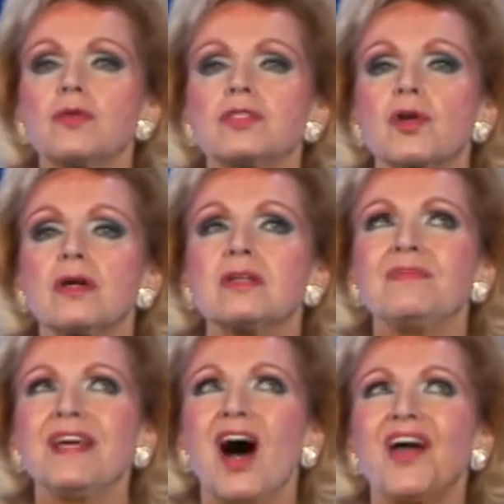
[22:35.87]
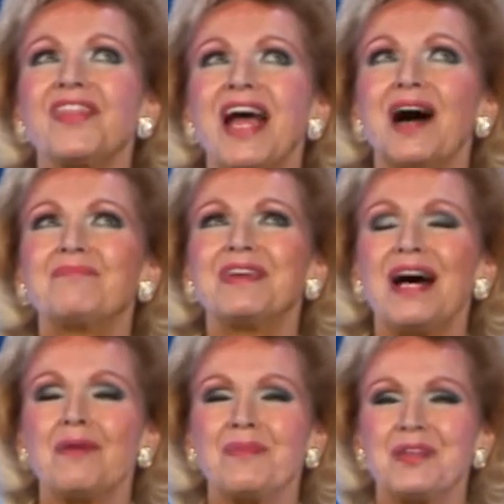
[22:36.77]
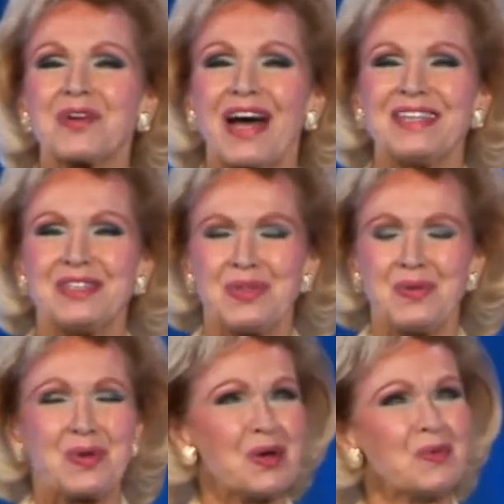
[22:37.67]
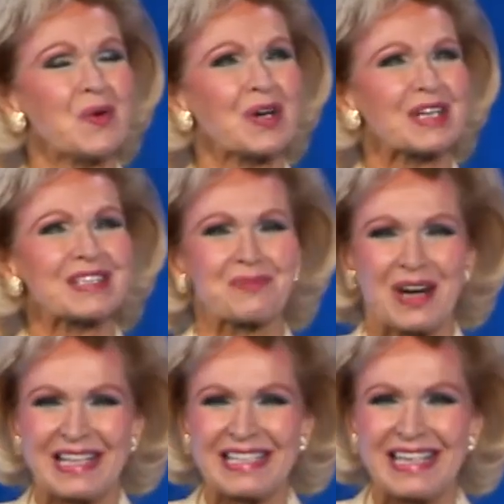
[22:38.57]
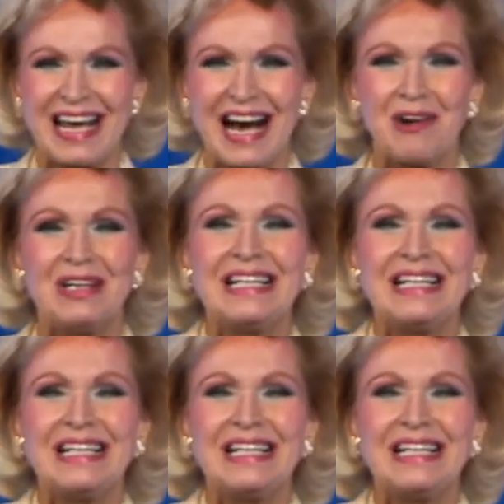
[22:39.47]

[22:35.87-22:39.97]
sort of to be on the up and up and try to do good works right now